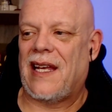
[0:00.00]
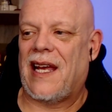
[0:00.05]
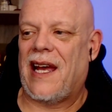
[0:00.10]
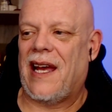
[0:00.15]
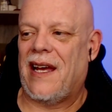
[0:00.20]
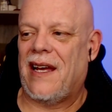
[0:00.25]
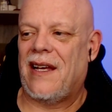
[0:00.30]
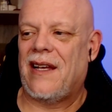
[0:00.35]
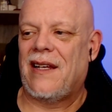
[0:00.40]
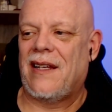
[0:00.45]

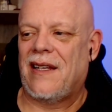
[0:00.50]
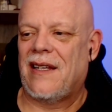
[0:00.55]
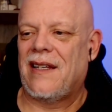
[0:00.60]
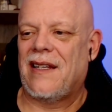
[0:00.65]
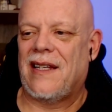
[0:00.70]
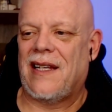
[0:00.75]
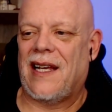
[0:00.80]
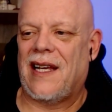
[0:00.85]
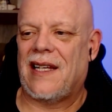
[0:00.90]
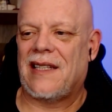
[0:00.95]
Yeah,
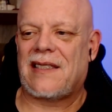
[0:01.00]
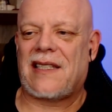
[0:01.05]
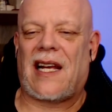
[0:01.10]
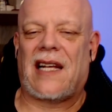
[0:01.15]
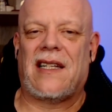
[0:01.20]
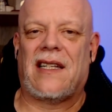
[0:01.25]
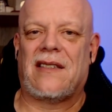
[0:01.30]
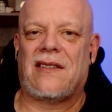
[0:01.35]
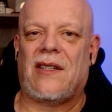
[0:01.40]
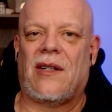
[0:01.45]
yeah, this
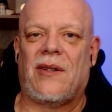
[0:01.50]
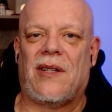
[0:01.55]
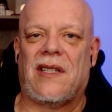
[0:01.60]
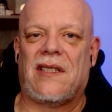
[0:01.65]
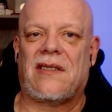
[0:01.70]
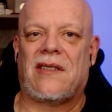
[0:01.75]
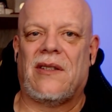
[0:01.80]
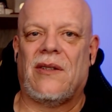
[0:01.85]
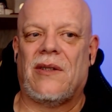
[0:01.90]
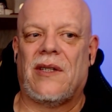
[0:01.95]
guy doesn't know what
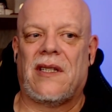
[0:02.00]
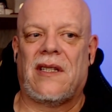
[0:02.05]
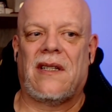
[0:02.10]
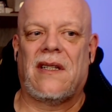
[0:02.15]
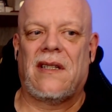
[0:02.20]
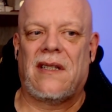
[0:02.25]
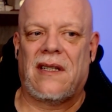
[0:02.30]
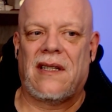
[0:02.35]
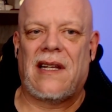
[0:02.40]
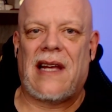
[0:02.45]
he's doing.
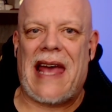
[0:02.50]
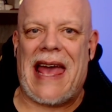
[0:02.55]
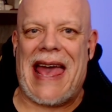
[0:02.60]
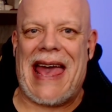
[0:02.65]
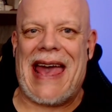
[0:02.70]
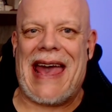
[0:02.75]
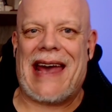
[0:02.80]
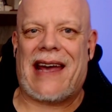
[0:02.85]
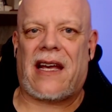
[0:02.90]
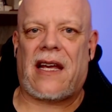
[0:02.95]

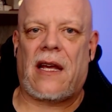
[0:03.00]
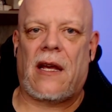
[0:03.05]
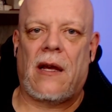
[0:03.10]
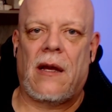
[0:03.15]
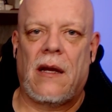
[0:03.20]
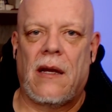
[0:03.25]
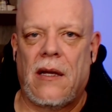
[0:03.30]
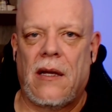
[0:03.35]
Hack.